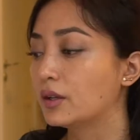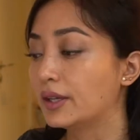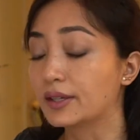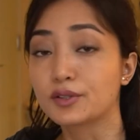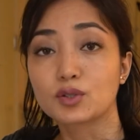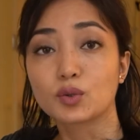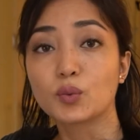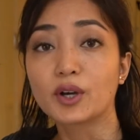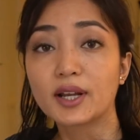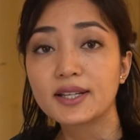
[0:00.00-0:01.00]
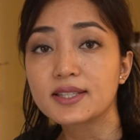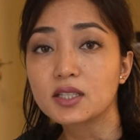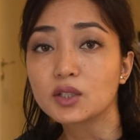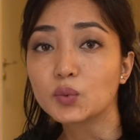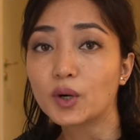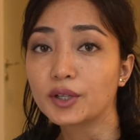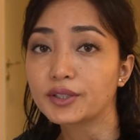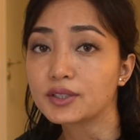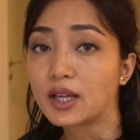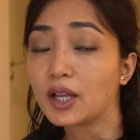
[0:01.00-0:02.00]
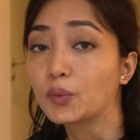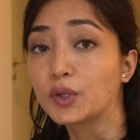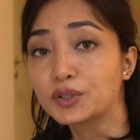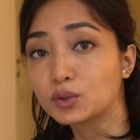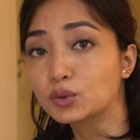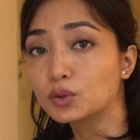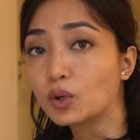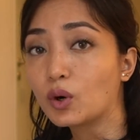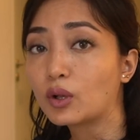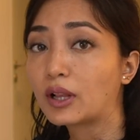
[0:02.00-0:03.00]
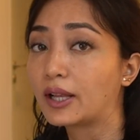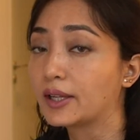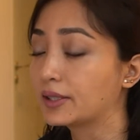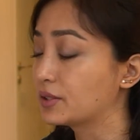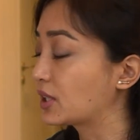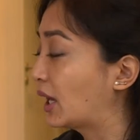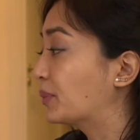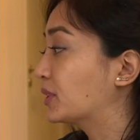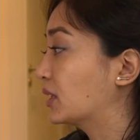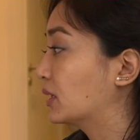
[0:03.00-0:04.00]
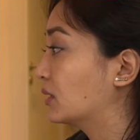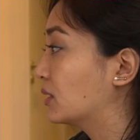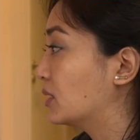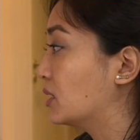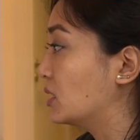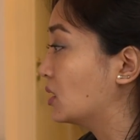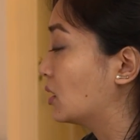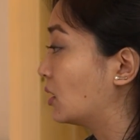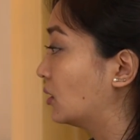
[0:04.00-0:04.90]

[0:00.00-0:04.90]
And so what I did was I went to Google and typed in the